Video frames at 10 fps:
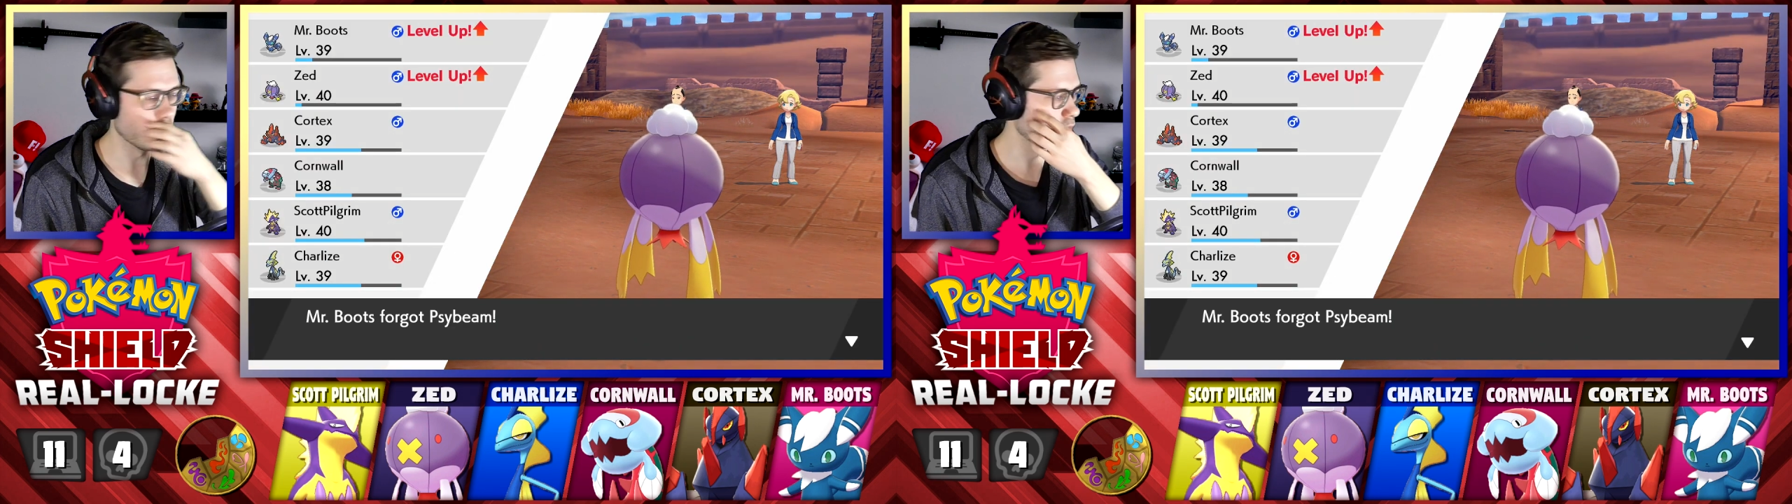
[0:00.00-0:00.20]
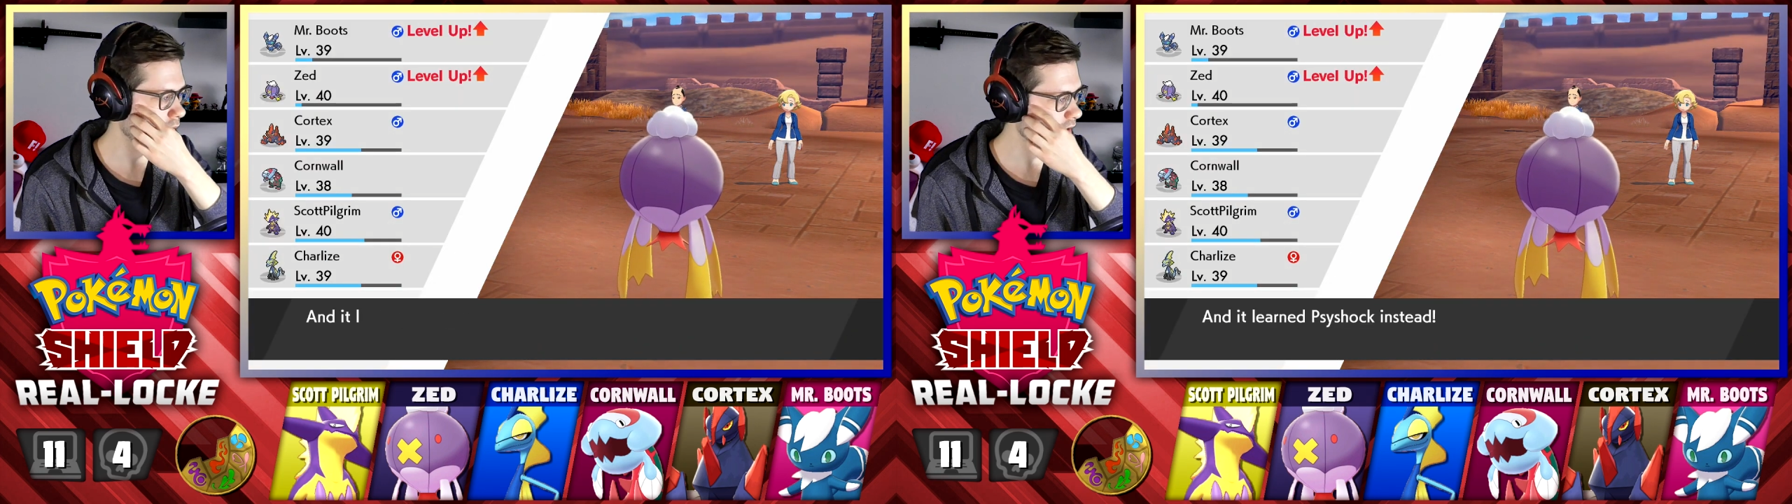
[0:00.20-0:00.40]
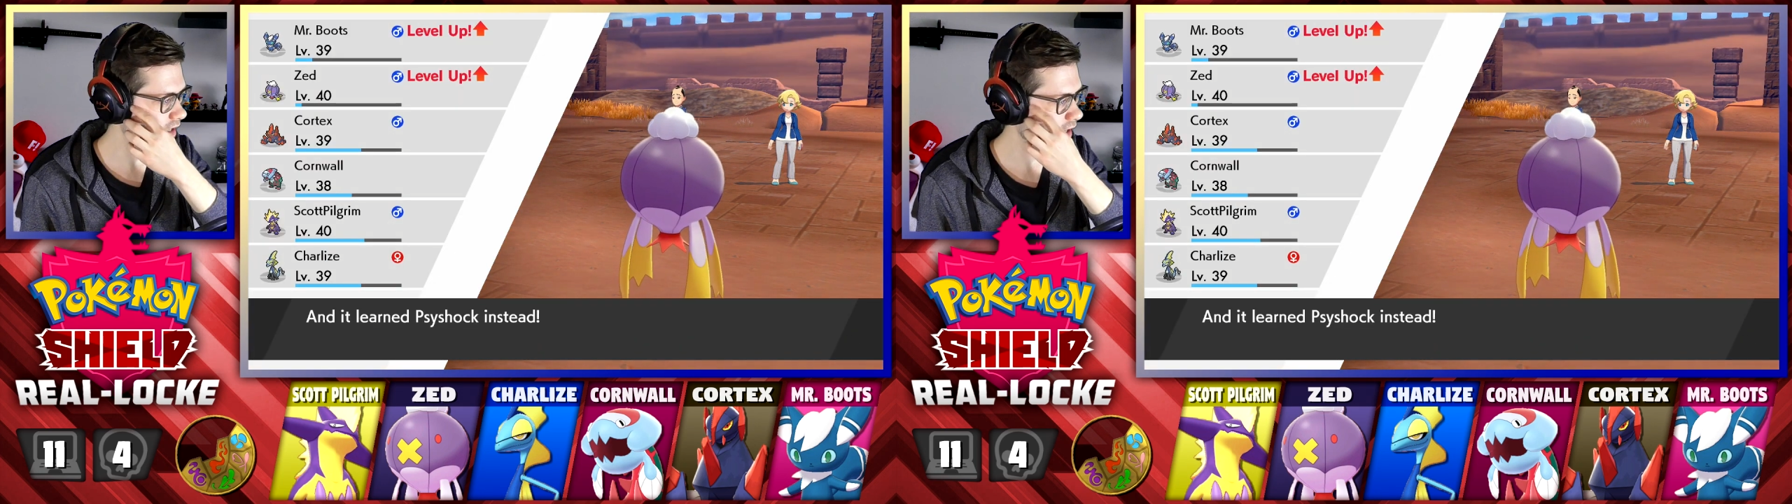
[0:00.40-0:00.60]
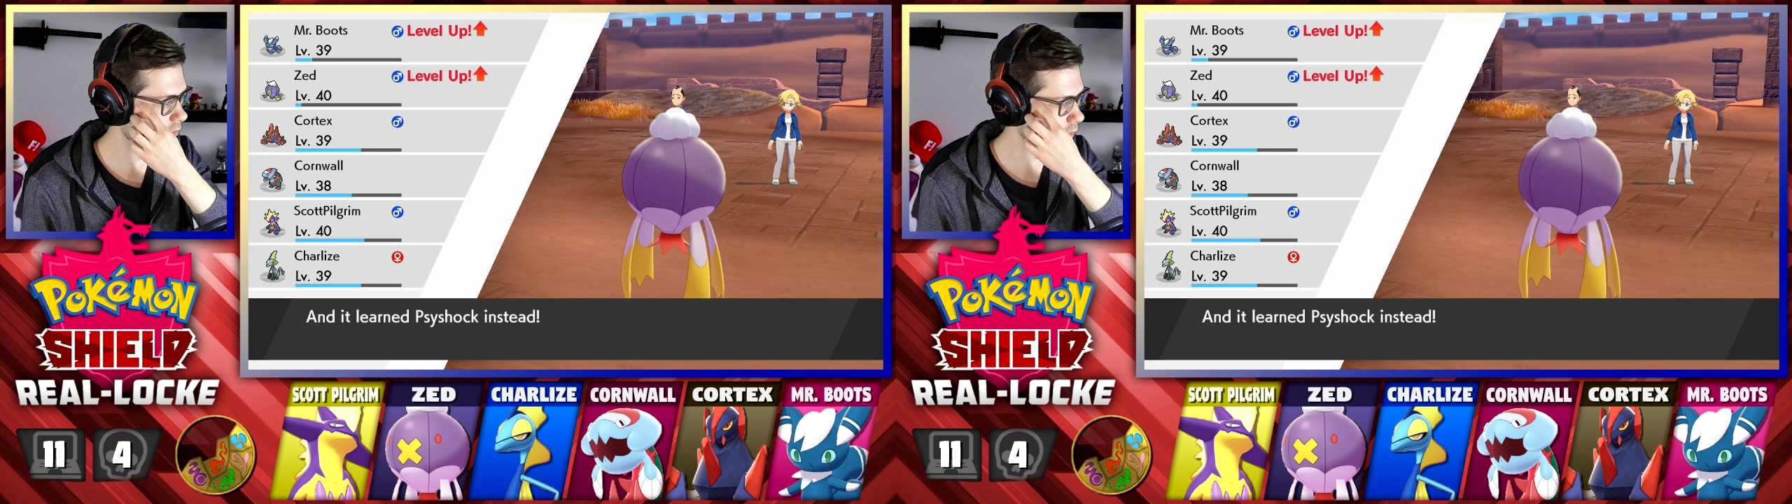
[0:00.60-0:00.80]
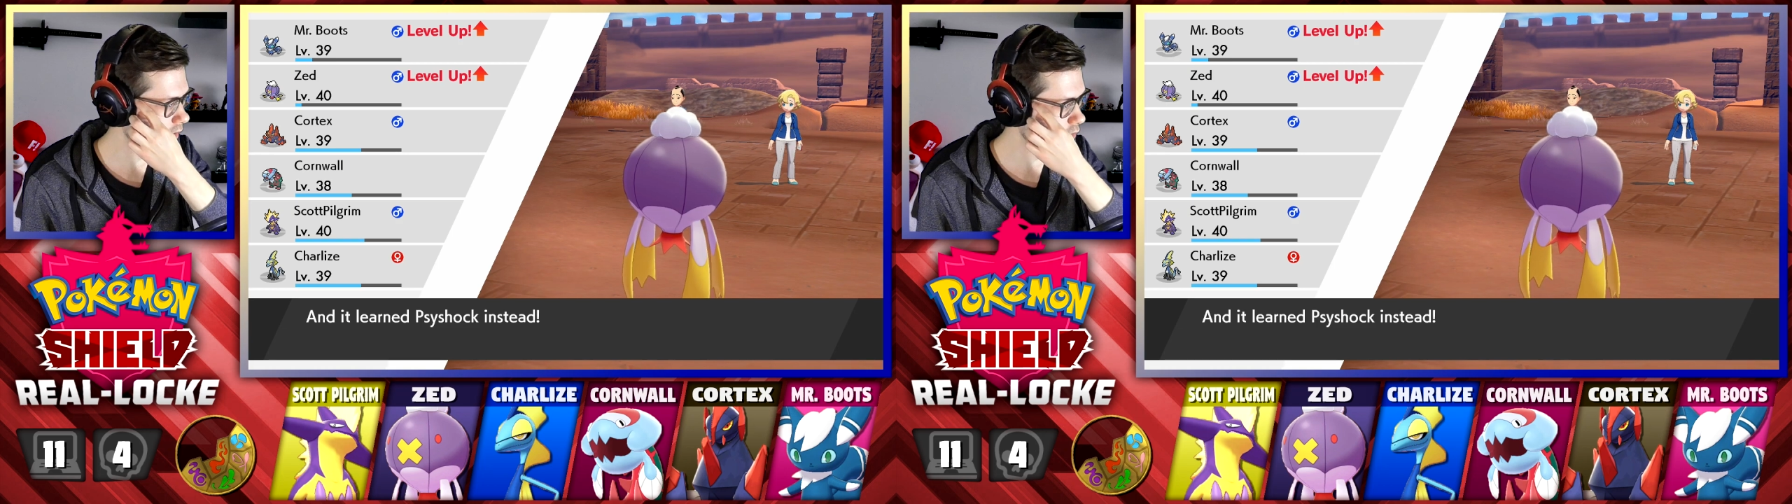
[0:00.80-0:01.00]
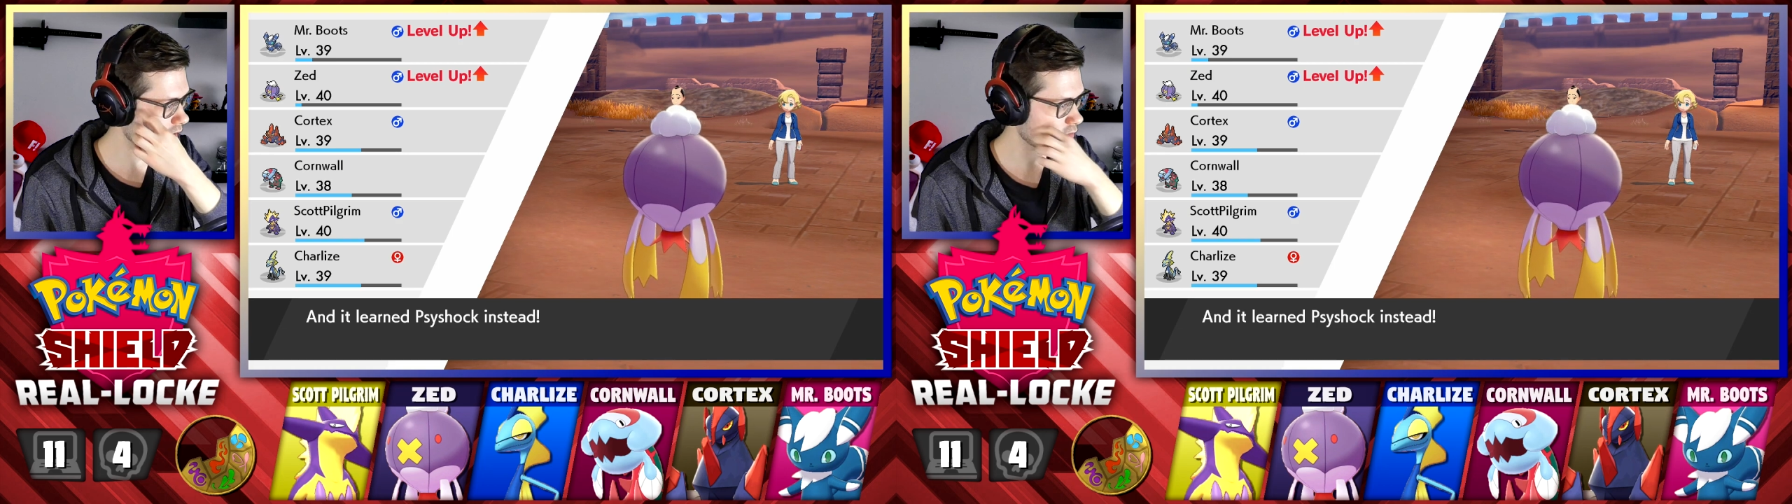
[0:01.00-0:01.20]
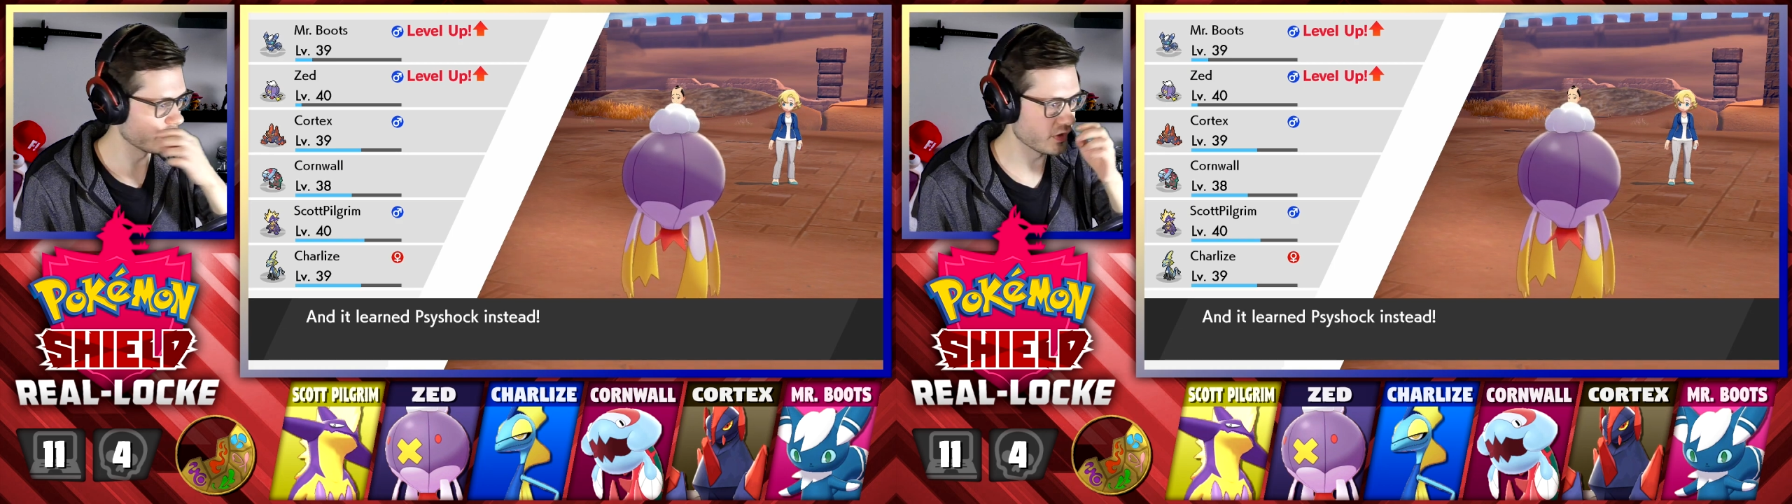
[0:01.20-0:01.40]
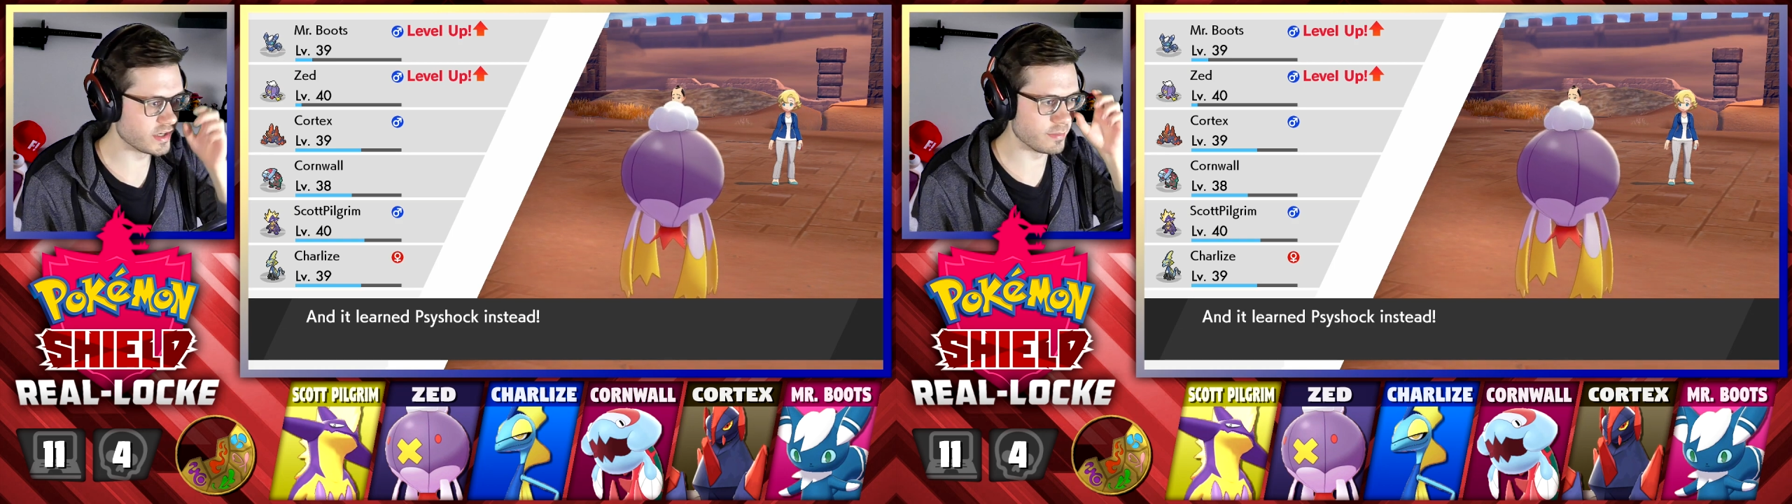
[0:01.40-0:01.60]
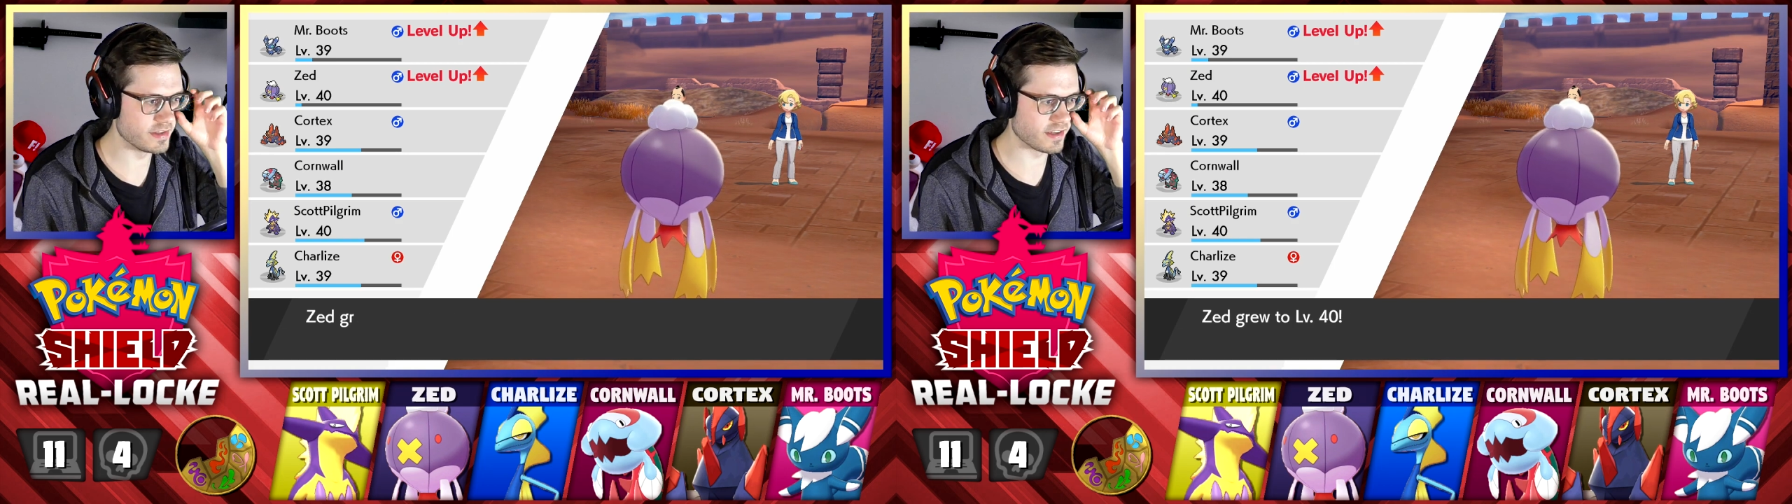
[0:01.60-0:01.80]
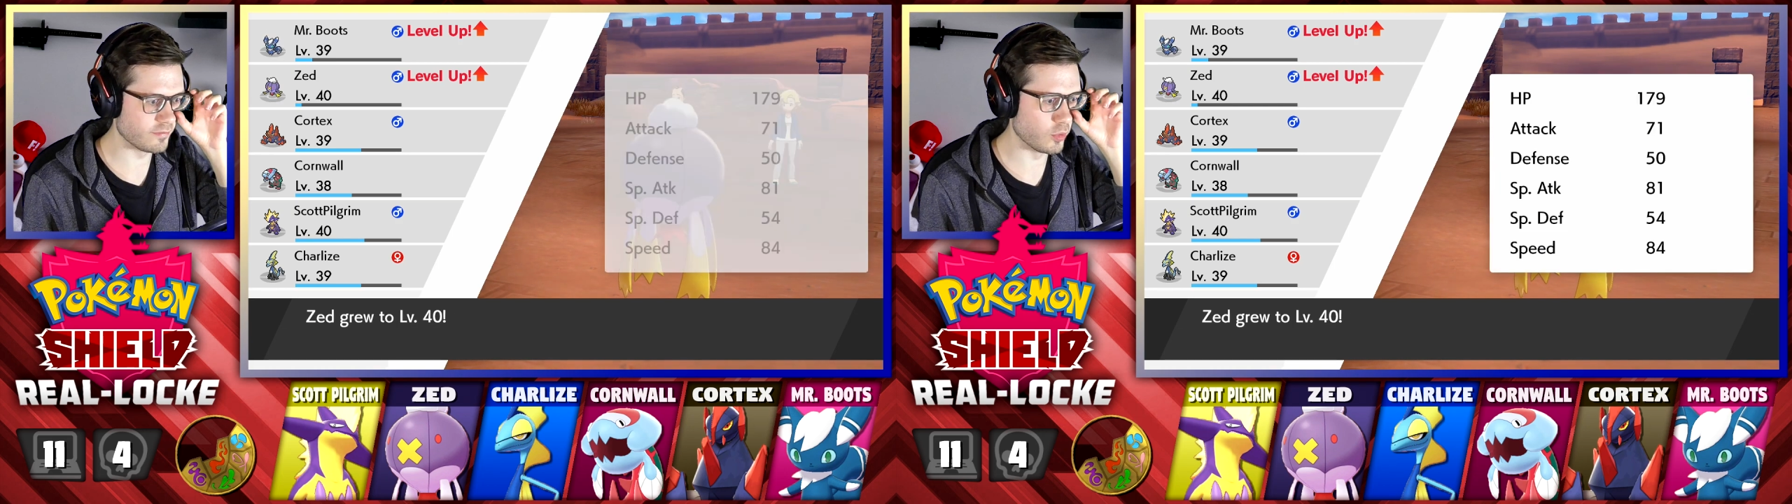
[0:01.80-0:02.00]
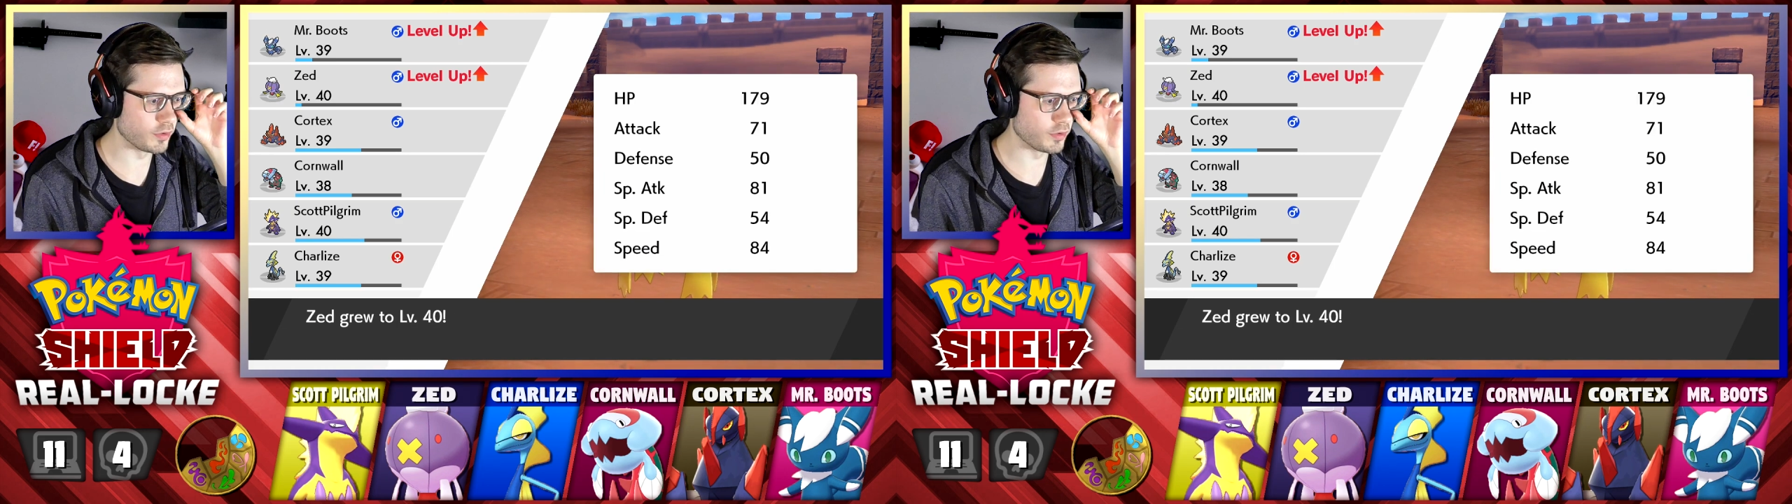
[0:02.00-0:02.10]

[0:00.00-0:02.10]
Well, rarely. I rarely look at whether enemies have